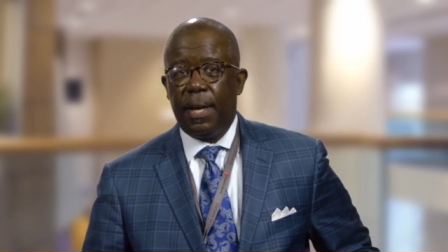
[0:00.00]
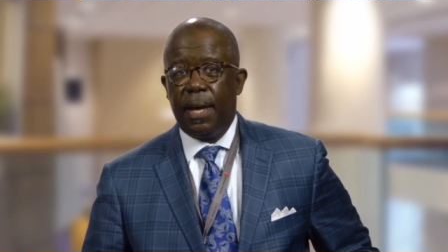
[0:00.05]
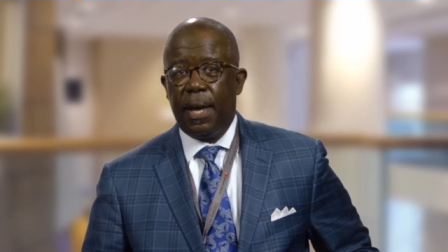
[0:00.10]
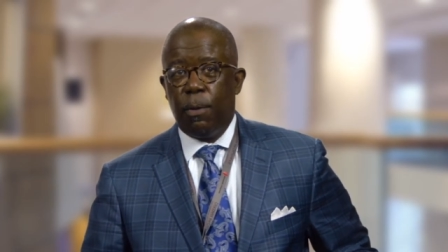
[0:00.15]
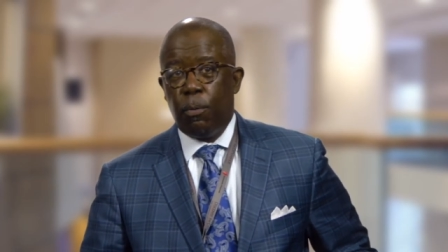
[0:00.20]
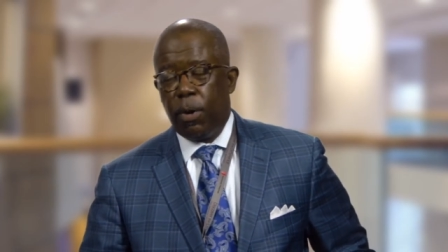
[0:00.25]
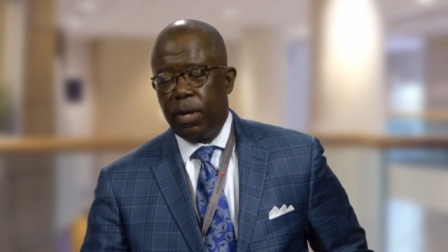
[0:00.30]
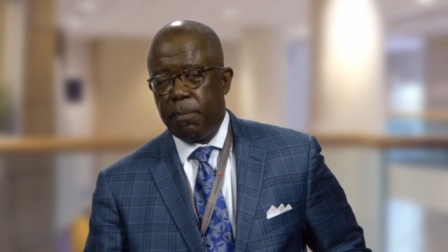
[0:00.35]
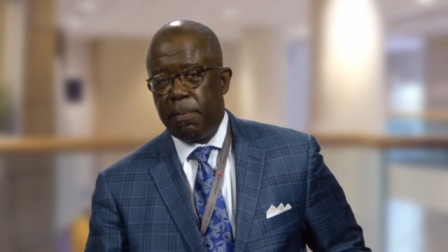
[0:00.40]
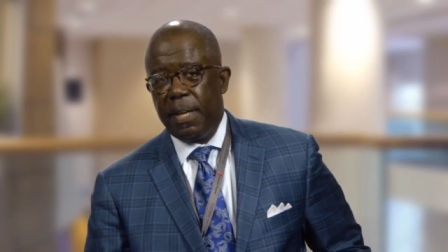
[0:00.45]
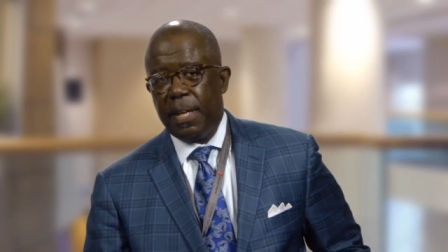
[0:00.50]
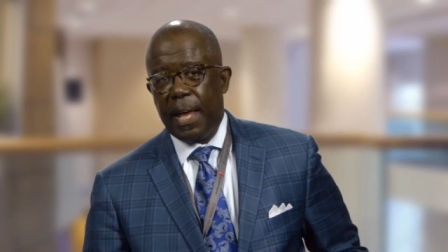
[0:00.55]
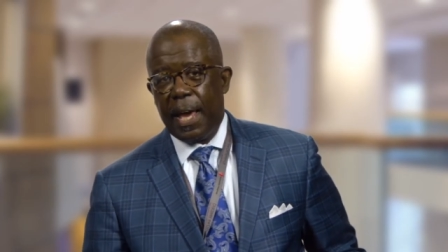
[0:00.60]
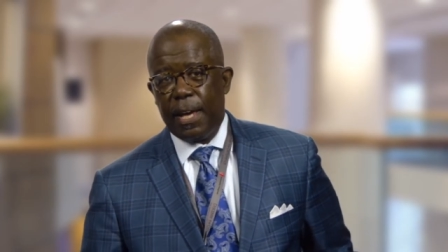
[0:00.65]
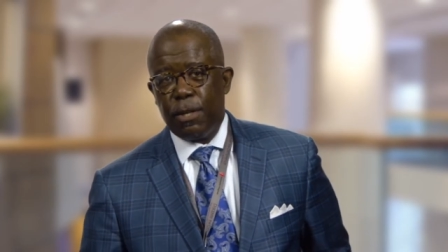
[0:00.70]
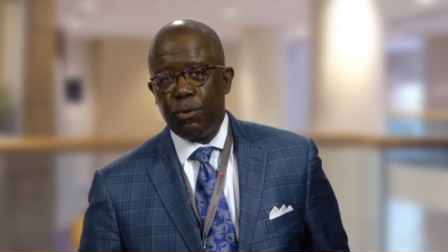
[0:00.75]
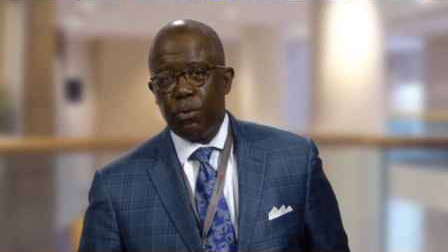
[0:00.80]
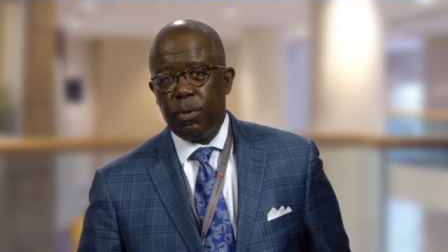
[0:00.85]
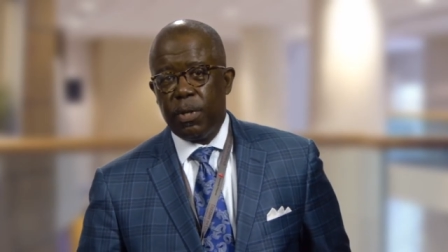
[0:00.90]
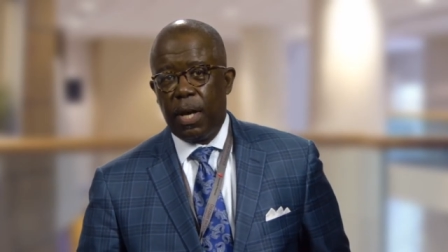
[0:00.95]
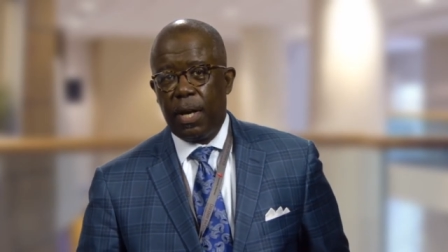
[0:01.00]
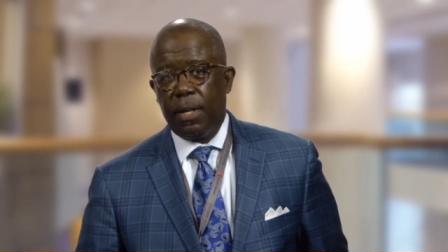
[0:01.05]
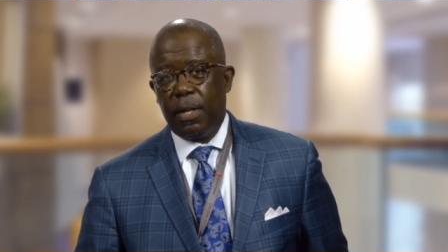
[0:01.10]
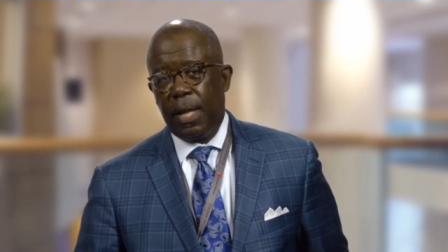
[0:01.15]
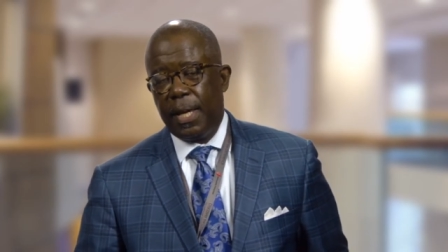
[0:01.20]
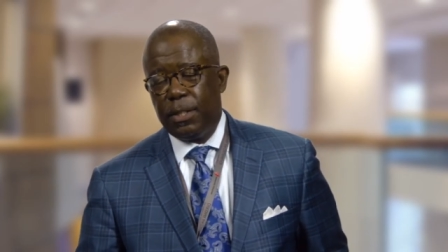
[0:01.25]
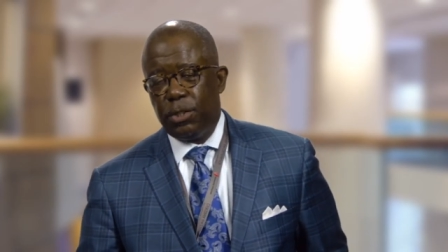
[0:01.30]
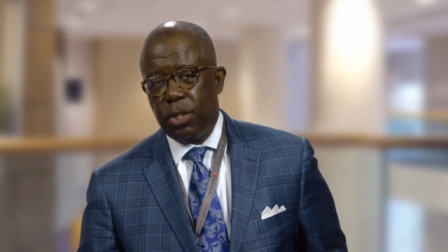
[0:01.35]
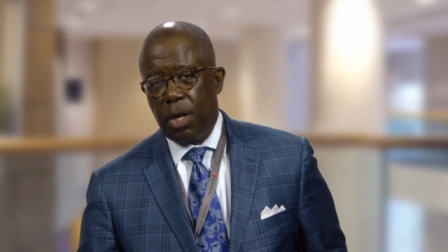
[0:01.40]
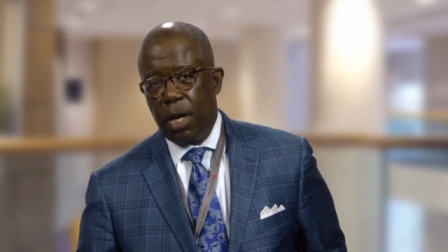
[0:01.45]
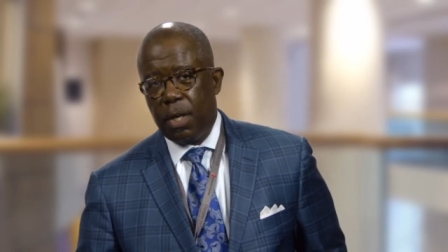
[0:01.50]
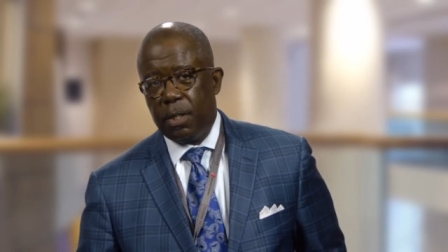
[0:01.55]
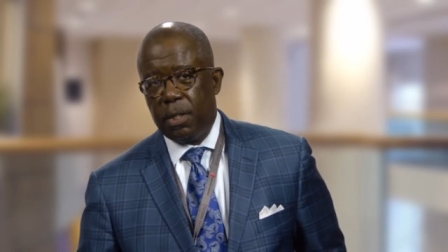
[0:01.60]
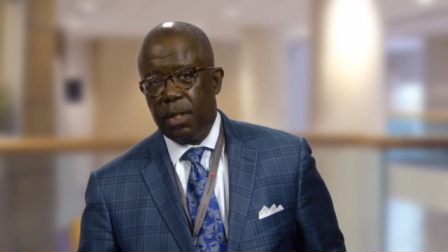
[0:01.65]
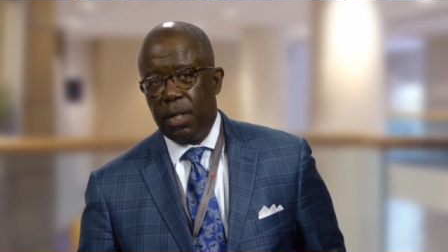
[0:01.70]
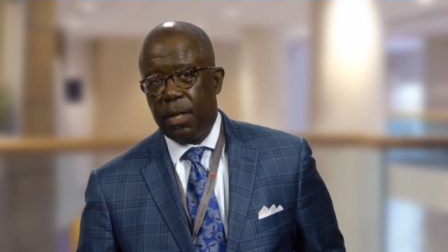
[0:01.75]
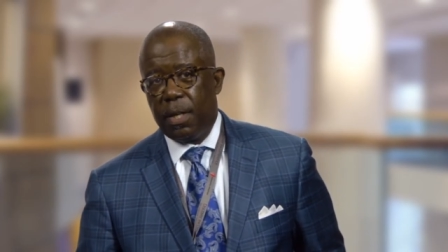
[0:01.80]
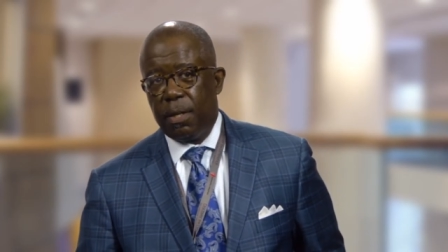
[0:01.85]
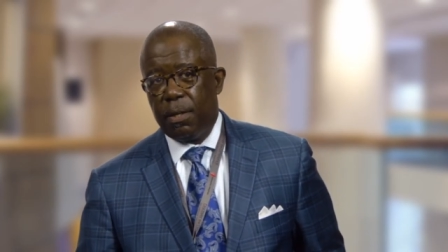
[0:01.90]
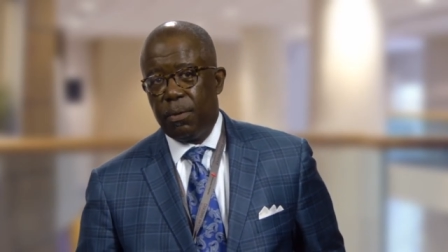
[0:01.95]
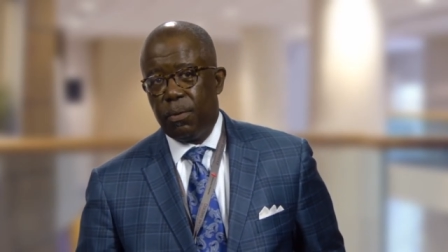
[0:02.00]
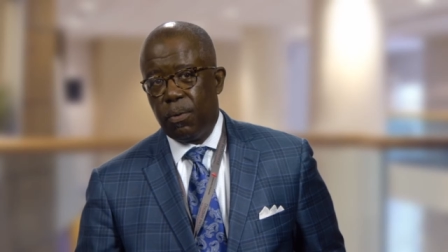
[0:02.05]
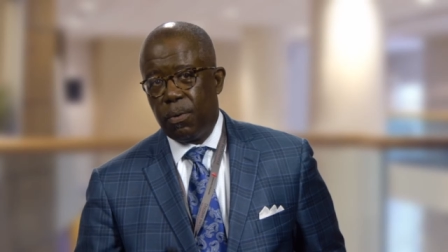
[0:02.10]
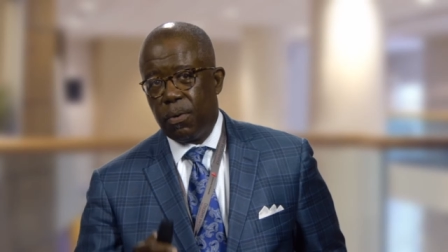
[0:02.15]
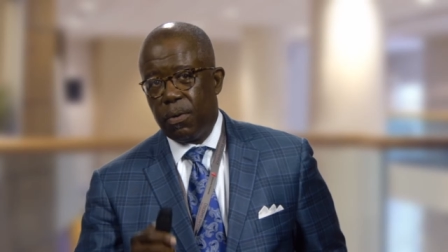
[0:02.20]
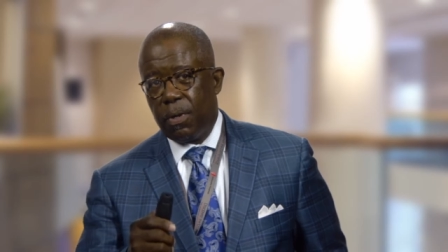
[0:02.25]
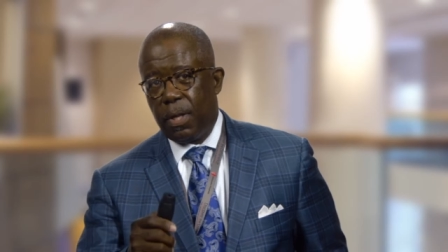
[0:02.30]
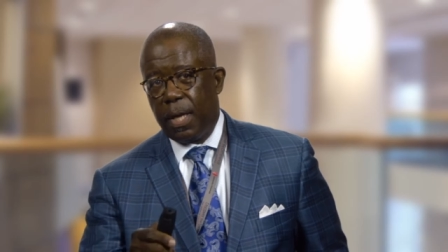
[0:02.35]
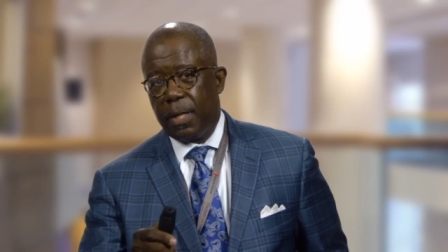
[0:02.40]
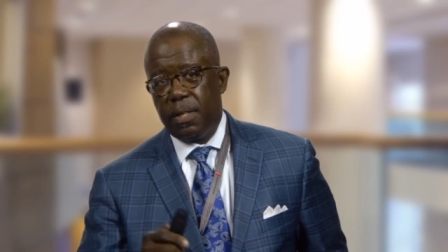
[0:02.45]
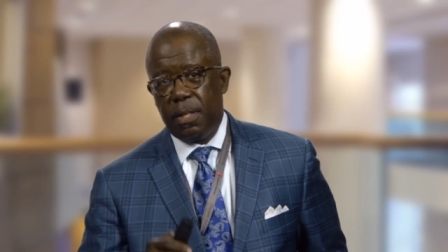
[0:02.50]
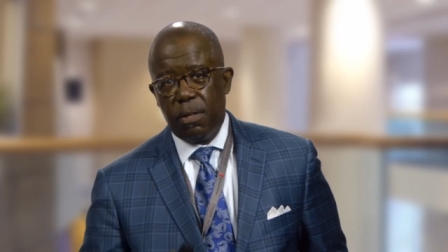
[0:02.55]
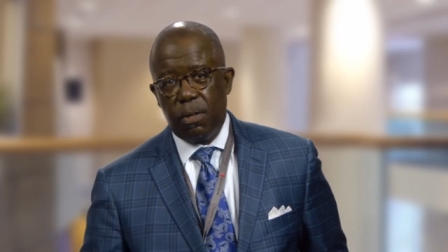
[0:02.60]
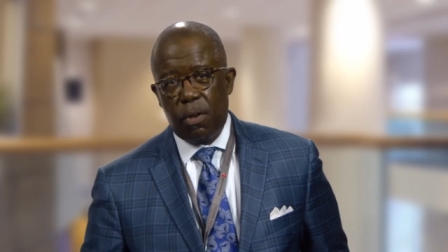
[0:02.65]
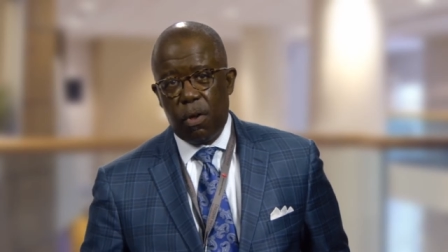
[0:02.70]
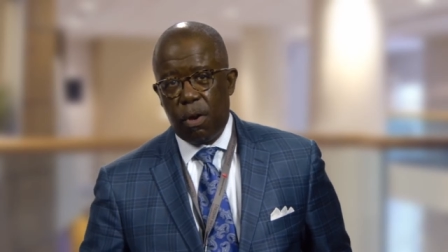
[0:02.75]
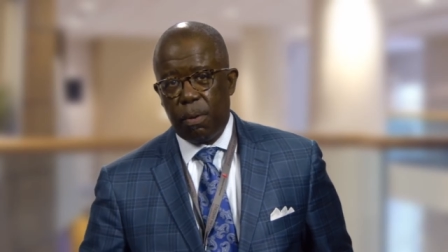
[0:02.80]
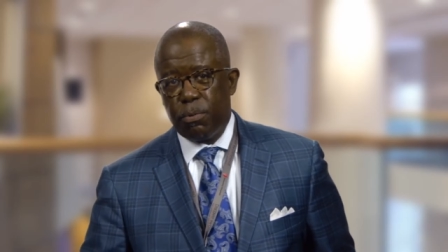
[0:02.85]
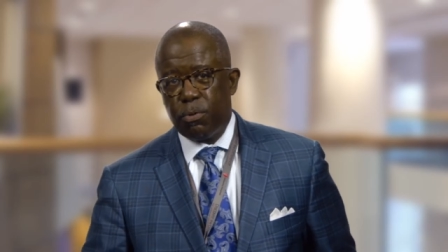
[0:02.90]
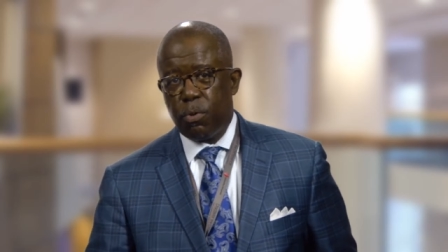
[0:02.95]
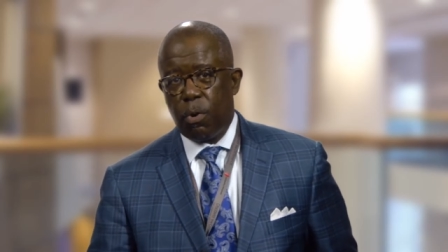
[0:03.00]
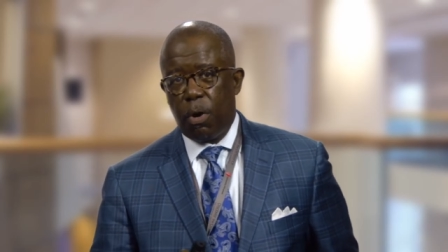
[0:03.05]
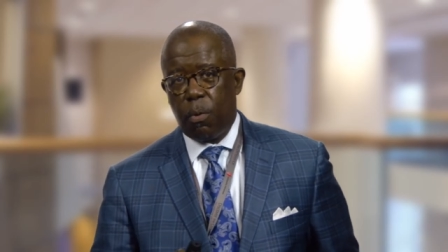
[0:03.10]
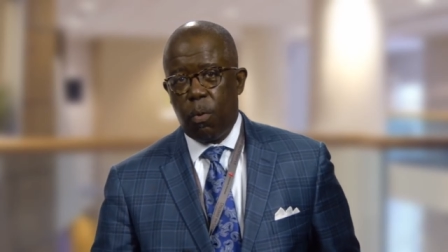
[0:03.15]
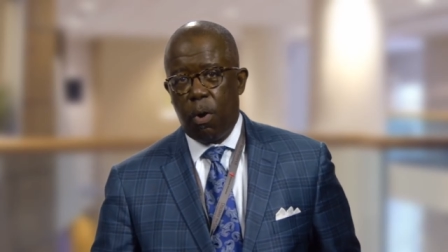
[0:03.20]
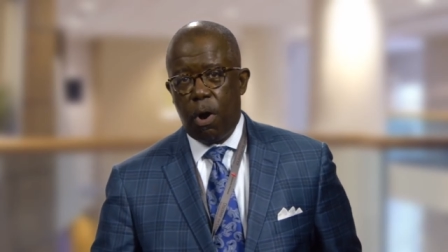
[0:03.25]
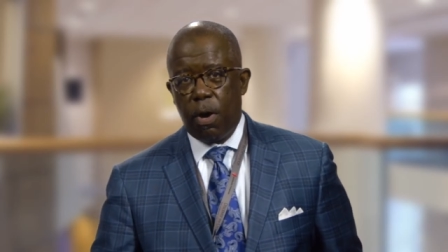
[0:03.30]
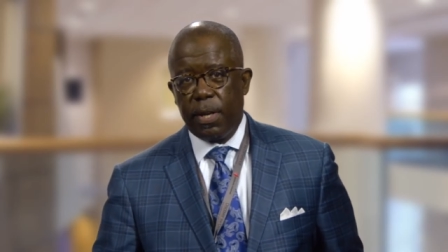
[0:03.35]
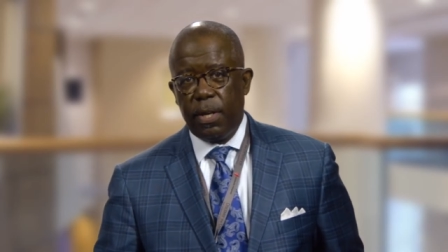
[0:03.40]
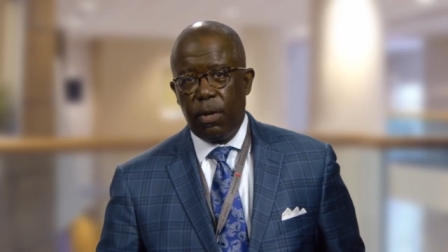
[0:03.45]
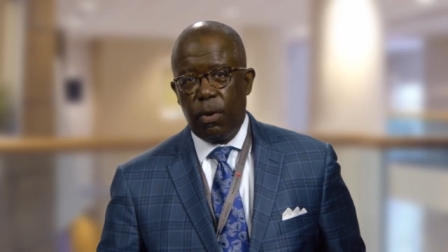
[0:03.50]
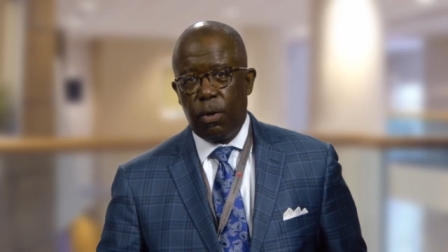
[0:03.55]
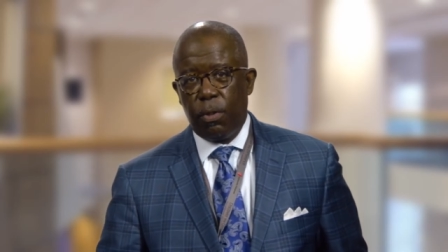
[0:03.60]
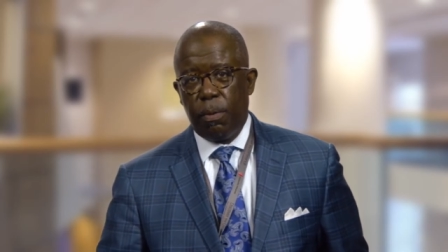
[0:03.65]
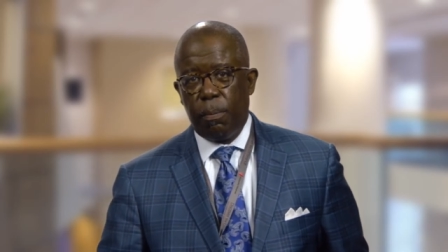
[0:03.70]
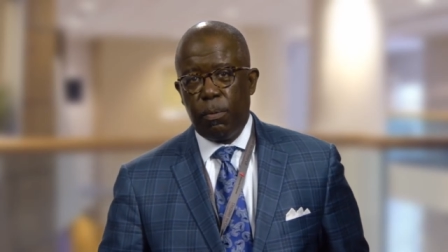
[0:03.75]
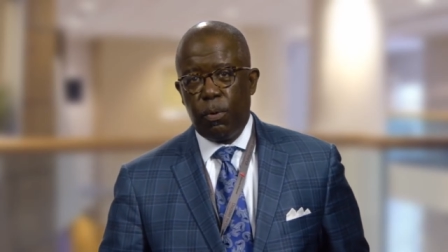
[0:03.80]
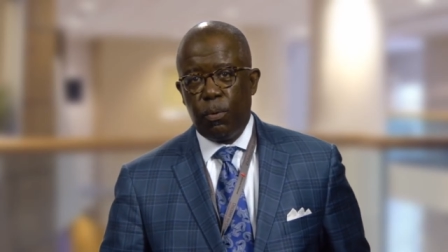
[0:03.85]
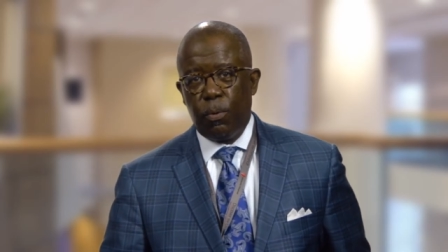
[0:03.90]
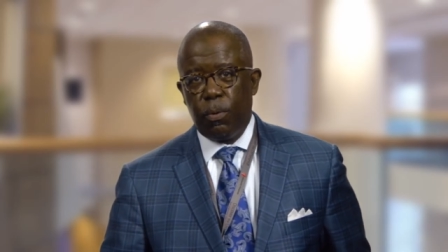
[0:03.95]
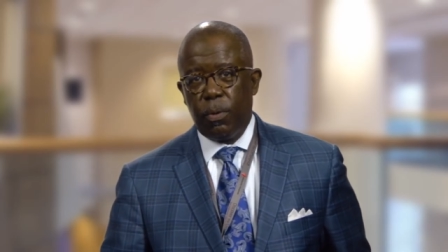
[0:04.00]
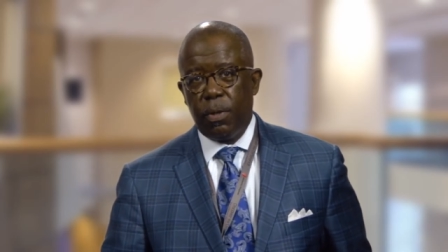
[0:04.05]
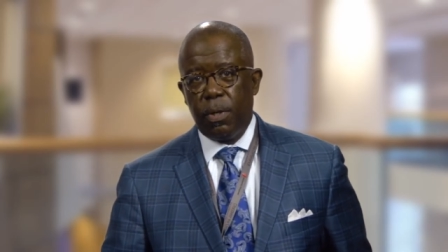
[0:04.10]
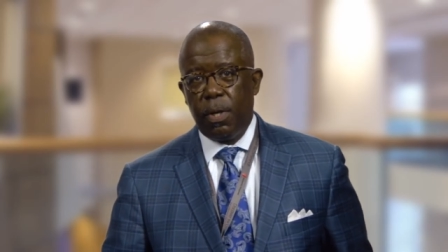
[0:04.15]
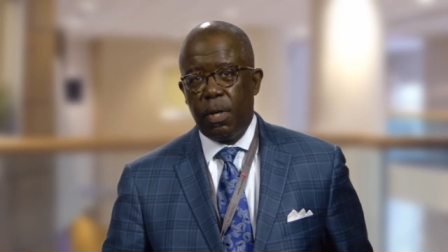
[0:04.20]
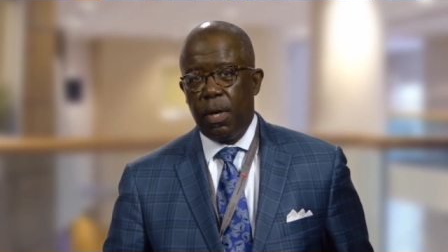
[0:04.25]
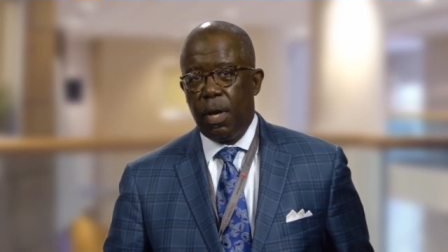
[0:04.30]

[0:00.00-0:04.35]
I wanted to be an astronaut, like John Glenn or like Neil Armstrong walking on the moon.